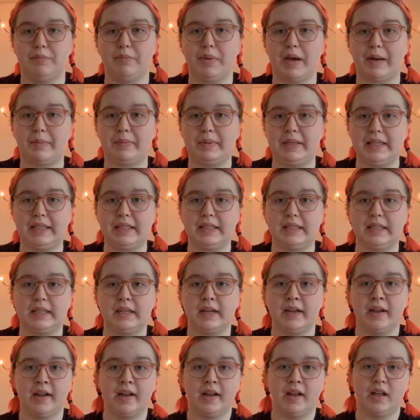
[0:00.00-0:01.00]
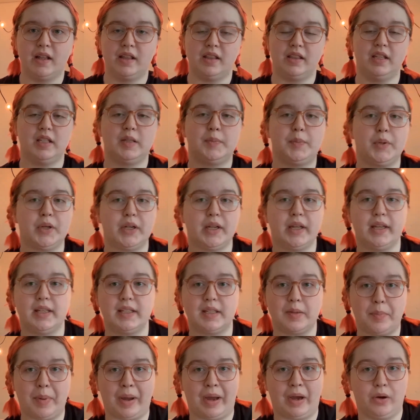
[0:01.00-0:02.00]
Baptist. This book is
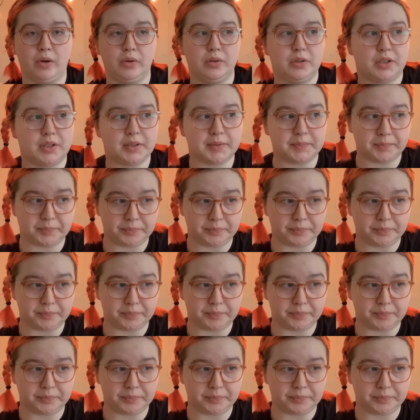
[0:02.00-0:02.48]
about